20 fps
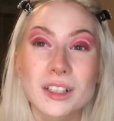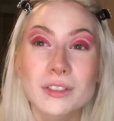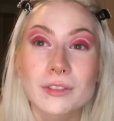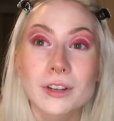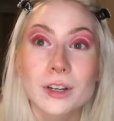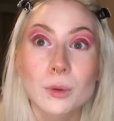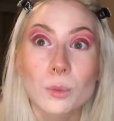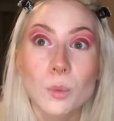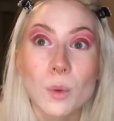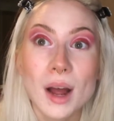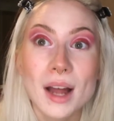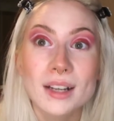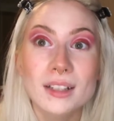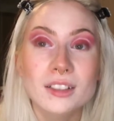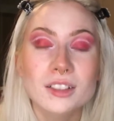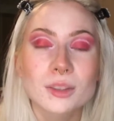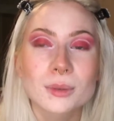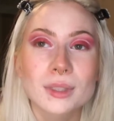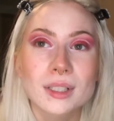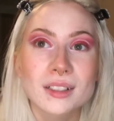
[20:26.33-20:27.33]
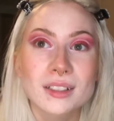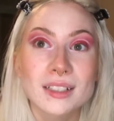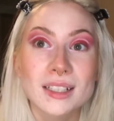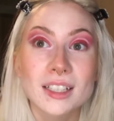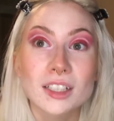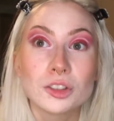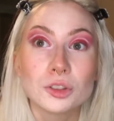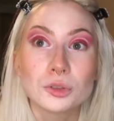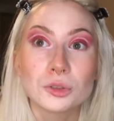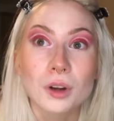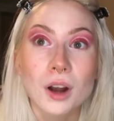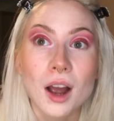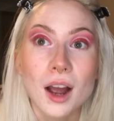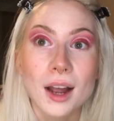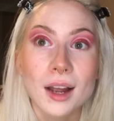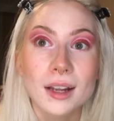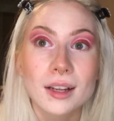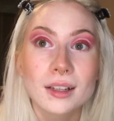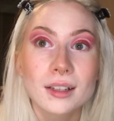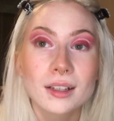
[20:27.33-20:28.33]
It's very wet, so it doesn't get
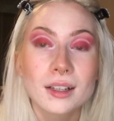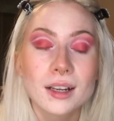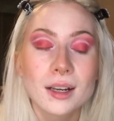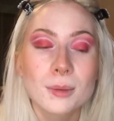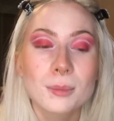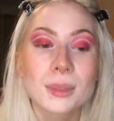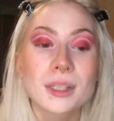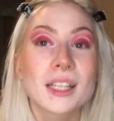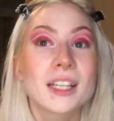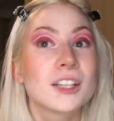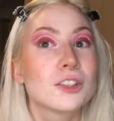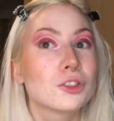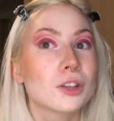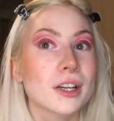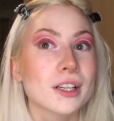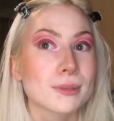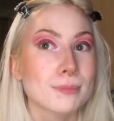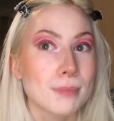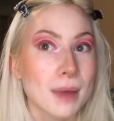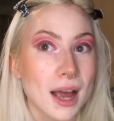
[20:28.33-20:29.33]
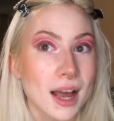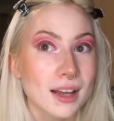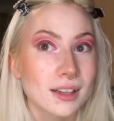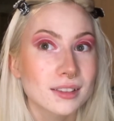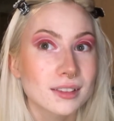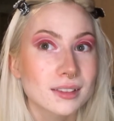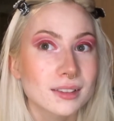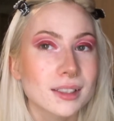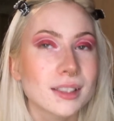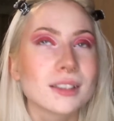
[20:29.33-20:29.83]
dry, but then it dries matte.